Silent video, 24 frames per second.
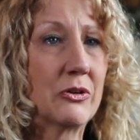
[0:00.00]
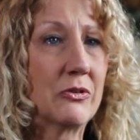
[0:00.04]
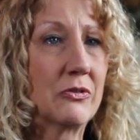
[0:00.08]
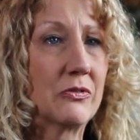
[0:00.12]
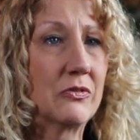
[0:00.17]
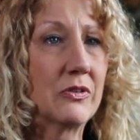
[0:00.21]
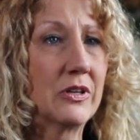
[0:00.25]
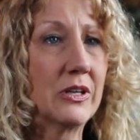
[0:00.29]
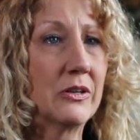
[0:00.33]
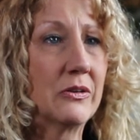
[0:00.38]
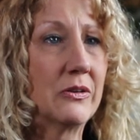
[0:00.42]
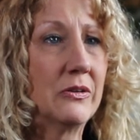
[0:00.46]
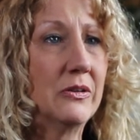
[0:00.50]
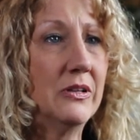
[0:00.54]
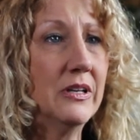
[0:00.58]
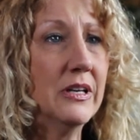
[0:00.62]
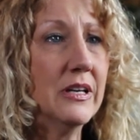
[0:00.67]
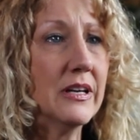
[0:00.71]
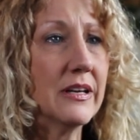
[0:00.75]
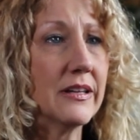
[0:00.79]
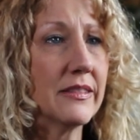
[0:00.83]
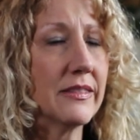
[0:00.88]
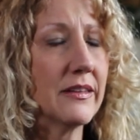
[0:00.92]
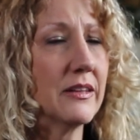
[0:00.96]
to feel
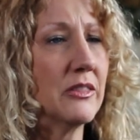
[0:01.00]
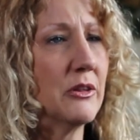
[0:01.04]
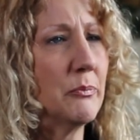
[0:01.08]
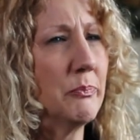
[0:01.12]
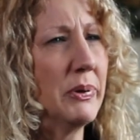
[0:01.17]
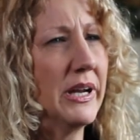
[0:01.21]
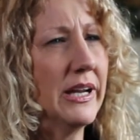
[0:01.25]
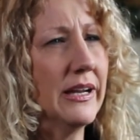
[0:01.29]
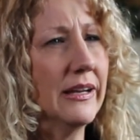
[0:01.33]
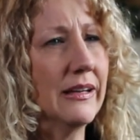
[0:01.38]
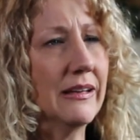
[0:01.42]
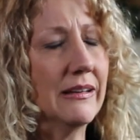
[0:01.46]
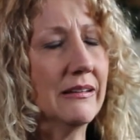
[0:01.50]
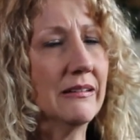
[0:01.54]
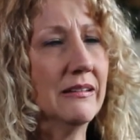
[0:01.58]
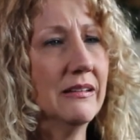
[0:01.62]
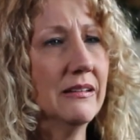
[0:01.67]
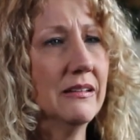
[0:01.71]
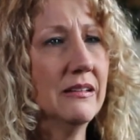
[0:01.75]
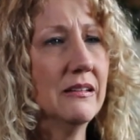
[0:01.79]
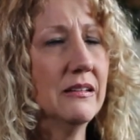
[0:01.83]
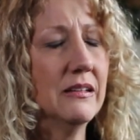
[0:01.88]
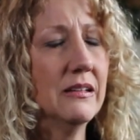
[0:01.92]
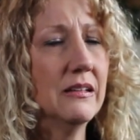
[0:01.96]
than the pain.
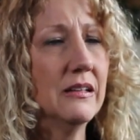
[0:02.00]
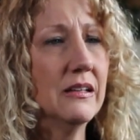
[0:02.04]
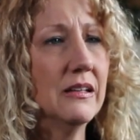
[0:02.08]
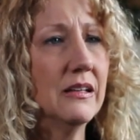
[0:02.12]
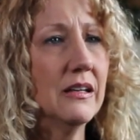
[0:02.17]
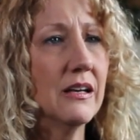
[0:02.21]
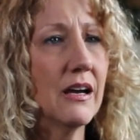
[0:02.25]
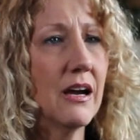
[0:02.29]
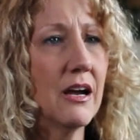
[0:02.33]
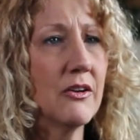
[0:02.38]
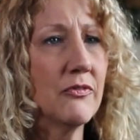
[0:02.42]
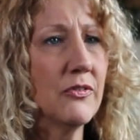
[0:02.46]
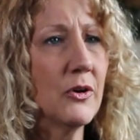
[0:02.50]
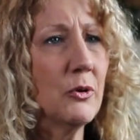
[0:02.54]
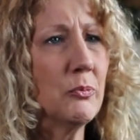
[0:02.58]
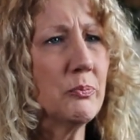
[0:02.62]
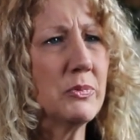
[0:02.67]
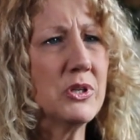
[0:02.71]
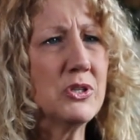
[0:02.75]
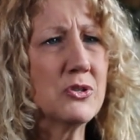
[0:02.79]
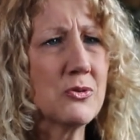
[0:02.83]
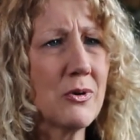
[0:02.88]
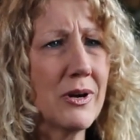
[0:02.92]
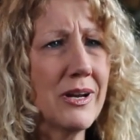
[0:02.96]
I felt
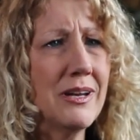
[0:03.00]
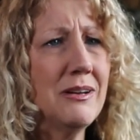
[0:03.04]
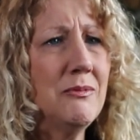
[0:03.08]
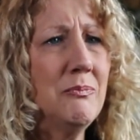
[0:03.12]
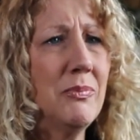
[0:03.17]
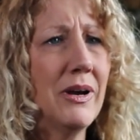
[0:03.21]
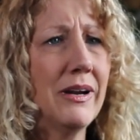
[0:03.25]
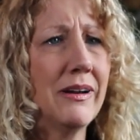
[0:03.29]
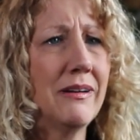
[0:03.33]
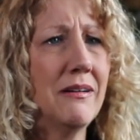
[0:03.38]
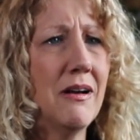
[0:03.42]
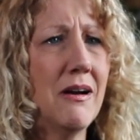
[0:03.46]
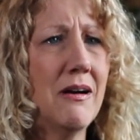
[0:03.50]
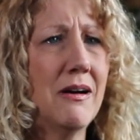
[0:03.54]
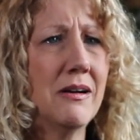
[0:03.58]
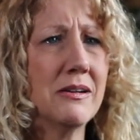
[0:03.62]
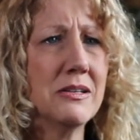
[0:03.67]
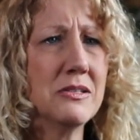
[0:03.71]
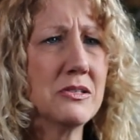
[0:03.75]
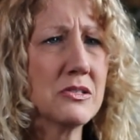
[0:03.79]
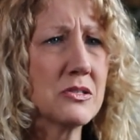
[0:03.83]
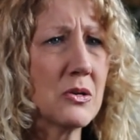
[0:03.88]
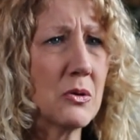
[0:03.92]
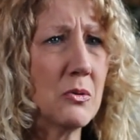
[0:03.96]
betrayed by God,
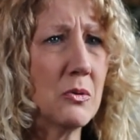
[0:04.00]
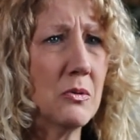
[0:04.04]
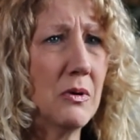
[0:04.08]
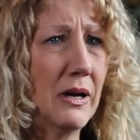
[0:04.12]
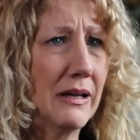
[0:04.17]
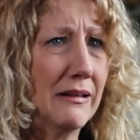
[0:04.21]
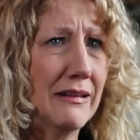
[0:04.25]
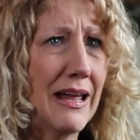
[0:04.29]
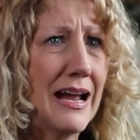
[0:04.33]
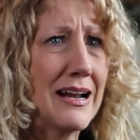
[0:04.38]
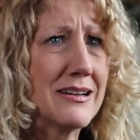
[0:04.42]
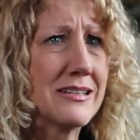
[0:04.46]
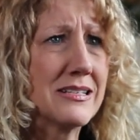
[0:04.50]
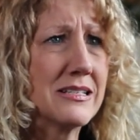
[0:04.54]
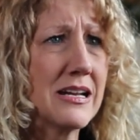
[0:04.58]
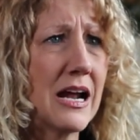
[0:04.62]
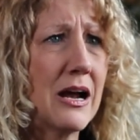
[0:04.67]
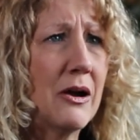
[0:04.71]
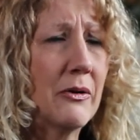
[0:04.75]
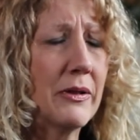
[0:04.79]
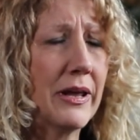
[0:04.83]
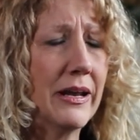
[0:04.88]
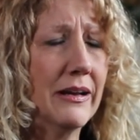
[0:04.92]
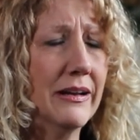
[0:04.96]
and so I lashed
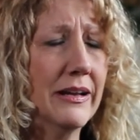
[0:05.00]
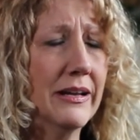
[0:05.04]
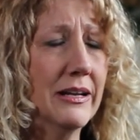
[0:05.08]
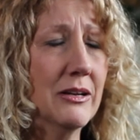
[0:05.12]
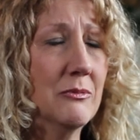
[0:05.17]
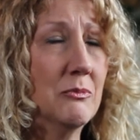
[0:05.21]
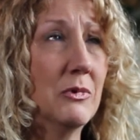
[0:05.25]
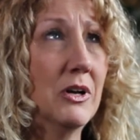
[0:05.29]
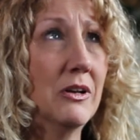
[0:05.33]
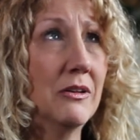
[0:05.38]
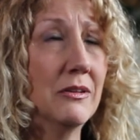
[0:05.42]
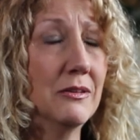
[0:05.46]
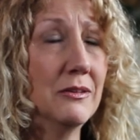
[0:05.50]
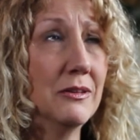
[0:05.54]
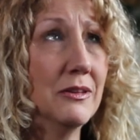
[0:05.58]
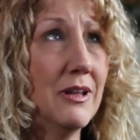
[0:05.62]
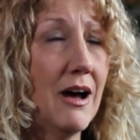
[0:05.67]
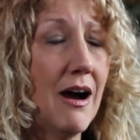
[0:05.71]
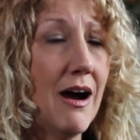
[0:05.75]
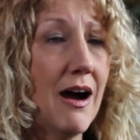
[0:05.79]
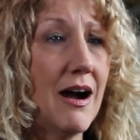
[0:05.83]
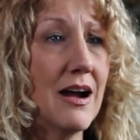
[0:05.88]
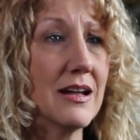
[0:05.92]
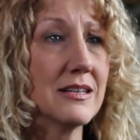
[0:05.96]
out at him a
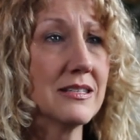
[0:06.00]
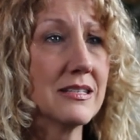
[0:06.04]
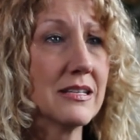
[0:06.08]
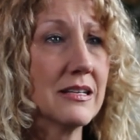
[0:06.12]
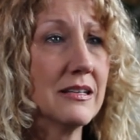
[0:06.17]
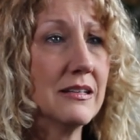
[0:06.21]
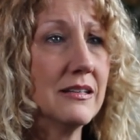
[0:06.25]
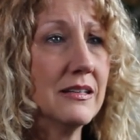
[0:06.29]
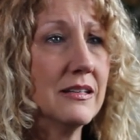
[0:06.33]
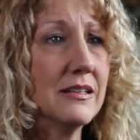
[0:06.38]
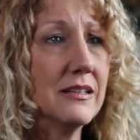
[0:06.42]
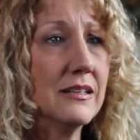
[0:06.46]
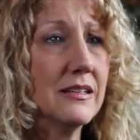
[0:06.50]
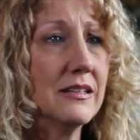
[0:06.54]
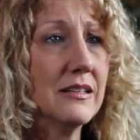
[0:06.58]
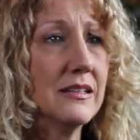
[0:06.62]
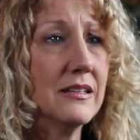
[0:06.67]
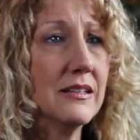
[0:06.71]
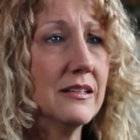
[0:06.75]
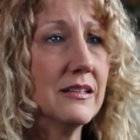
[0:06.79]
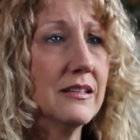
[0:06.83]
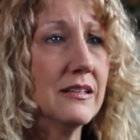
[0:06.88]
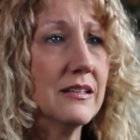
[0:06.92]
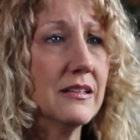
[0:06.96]
lot.
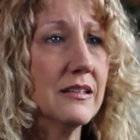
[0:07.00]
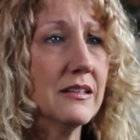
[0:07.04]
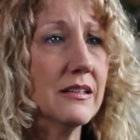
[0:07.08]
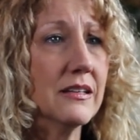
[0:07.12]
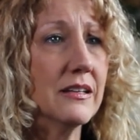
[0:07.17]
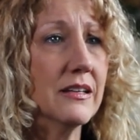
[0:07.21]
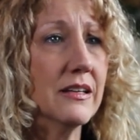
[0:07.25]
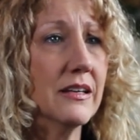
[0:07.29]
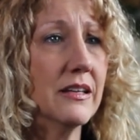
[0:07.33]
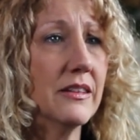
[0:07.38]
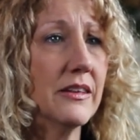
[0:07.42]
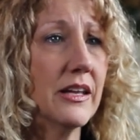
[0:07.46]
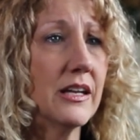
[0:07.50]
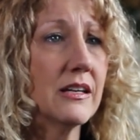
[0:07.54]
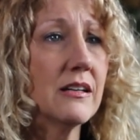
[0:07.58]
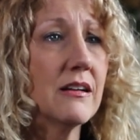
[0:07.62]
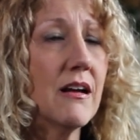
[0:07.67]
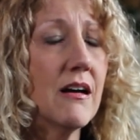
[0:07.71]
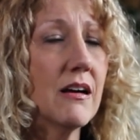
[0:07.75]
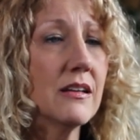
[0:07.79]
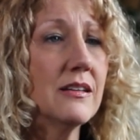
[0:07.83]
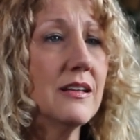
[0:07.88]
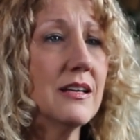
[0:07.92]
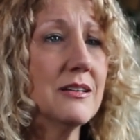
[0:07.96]
And then
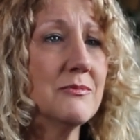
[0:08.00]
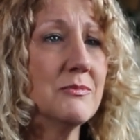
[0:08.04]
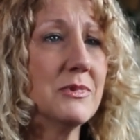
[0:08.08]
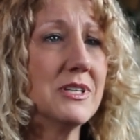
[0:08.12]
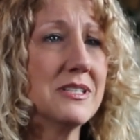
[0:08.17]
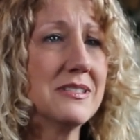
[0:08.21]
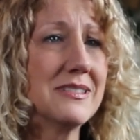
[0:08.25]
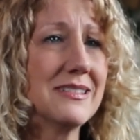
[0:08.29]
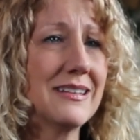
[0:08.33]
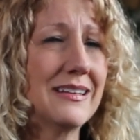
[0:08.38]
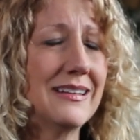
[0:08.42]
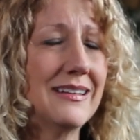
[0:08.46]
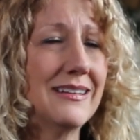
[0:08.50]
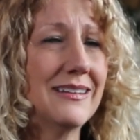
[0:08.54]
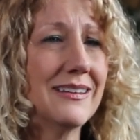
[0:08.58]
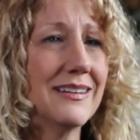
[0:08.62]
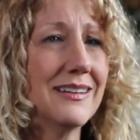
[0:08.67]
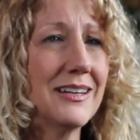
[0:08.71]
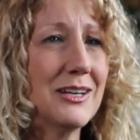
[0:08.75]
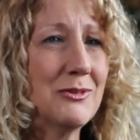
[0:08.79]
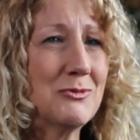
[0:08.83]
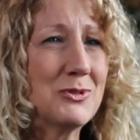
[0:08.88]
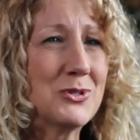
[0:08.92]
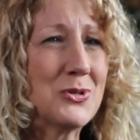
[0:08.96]
God let me see.
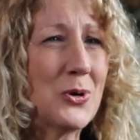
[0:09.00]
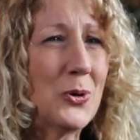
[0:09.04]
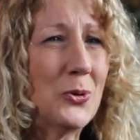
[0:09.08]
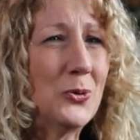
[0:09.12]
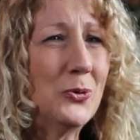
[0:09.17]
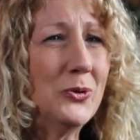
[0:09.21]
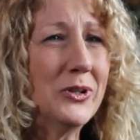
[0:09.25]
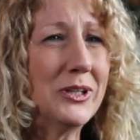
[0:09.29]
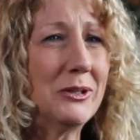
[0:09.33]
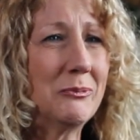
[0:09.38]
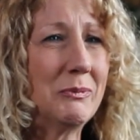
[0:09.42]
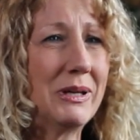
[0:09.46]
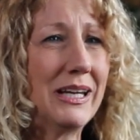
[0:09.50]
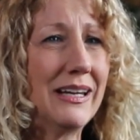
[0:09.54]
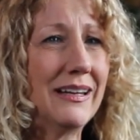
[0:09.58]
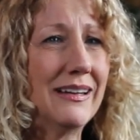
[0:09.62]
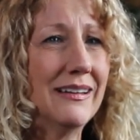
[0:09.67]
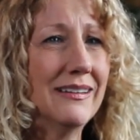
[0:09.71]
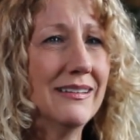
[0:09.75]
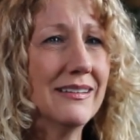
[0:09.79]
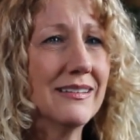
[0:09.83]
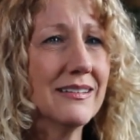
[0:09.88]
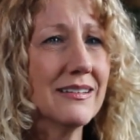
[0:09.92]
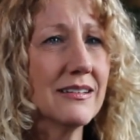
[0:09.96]
He was holding me,
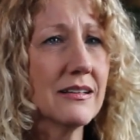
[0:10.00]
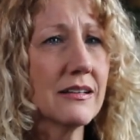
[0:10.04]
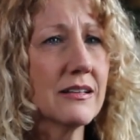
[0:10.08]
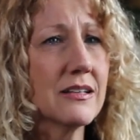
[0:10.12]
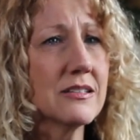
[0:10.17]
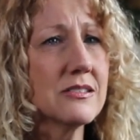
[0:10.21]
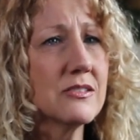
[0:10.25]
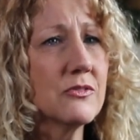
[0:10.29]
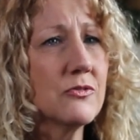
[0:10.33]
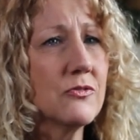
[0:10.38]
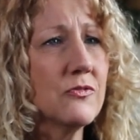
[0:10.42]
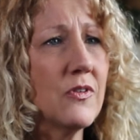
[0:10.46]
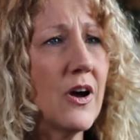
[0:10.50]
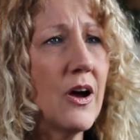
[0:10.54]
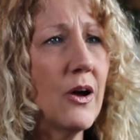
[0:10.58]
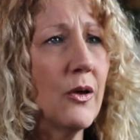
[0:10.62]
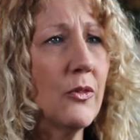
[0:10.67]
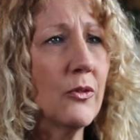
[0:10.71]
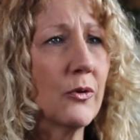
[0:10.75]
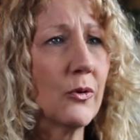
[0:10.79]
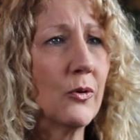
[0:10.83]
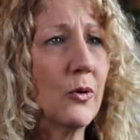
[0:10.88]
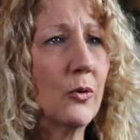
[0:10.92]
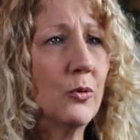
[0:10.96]
as a
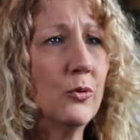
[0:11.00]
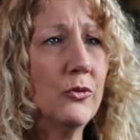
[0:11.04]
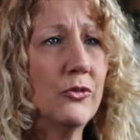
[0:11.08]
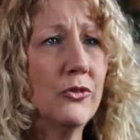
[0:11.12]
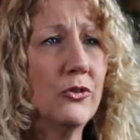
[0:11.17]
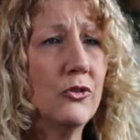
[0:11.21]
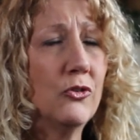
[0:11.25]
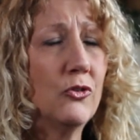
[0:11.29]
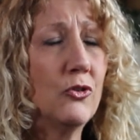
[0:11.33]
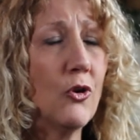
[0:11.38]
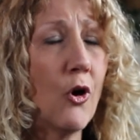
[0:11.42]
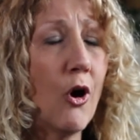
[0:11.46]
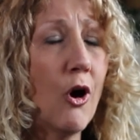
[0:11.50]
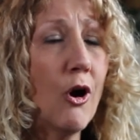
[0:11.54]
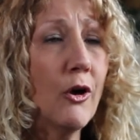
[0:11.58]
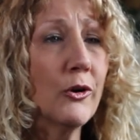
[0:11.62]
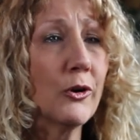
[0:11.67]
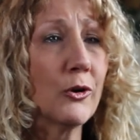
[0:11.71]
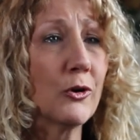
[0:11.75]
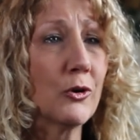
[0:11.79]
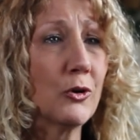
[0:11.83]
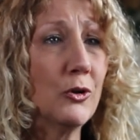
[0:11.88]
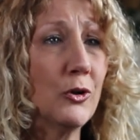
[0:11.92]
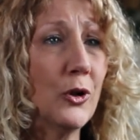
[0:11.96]
father holds his
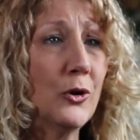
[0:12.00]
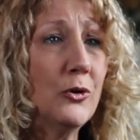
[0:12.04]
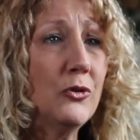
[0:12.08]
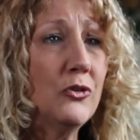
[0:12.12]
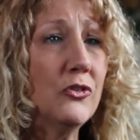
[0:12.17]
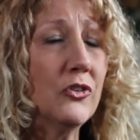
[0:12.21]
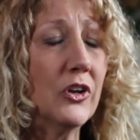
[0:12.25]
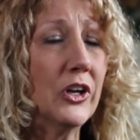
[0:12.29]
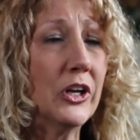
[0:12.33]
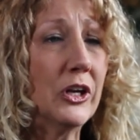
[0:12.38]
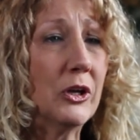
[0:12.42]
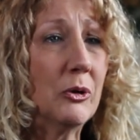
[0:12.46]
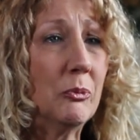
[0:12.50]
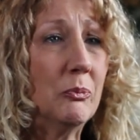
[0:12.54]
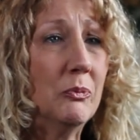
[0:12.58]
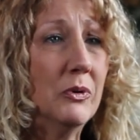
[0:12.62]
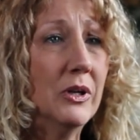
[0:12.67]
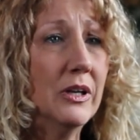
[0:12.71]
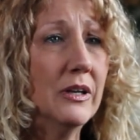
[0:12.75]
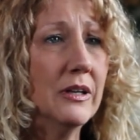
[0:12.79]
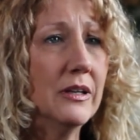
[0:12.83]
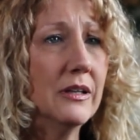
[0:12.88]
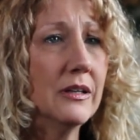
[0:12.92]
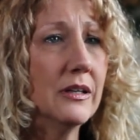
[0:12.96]
daughter close to him,
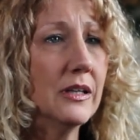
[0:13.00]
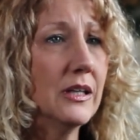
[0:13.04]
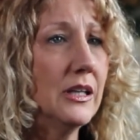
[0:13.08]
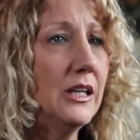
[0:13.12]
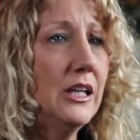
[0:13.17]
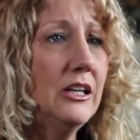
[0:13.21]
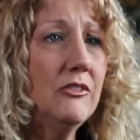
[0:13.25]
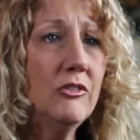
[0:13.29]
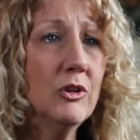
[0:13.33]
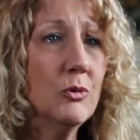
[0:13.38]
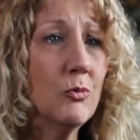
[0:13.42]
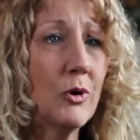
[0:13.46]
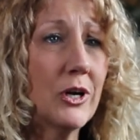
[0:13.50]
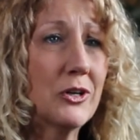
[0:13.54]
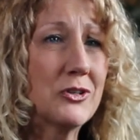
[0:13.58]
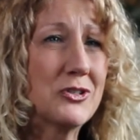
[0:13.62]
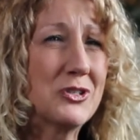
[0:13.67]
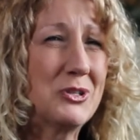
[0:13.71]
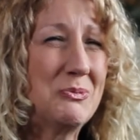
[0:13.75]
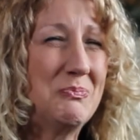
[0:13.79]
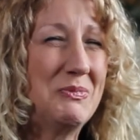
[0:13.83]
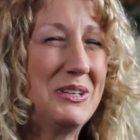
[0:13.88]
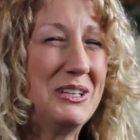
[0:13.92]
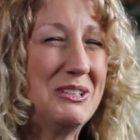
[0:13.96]
even while
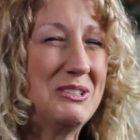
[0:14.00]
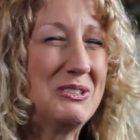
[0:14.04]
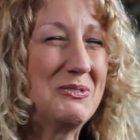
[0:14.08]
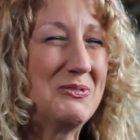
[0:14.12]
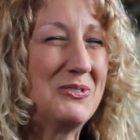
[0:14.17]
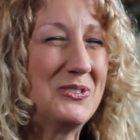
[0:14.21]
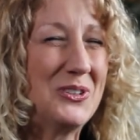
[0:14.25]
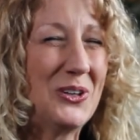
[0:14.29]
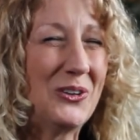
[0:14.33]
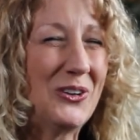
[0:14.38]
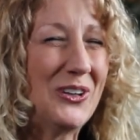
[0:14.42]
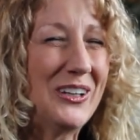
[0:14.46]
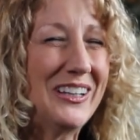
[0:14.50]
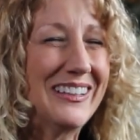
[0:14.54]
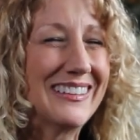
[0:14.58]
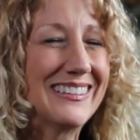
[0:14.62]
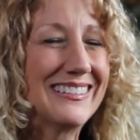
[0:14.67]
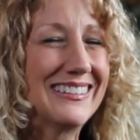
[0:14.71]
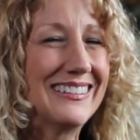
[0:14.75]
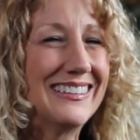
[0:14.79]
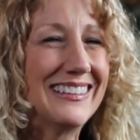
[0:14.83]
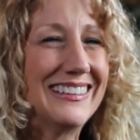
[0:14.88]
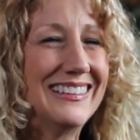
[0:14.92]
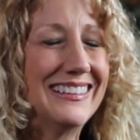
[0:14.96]
she beats
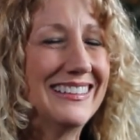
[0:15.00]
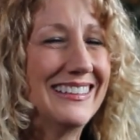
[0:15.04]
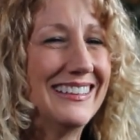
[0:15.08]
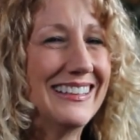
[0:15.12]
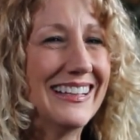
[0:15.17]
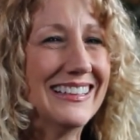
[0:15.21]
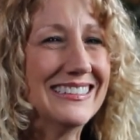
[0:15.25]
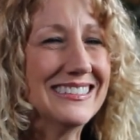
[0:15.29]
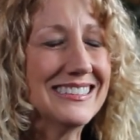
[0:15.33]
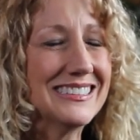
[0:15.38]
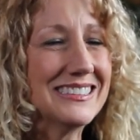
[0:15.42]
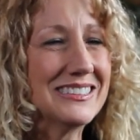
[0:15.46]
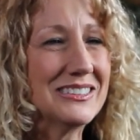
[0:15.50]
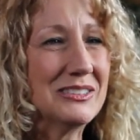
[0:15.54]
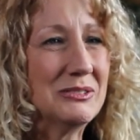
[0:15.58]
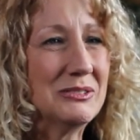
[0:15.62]
furiously against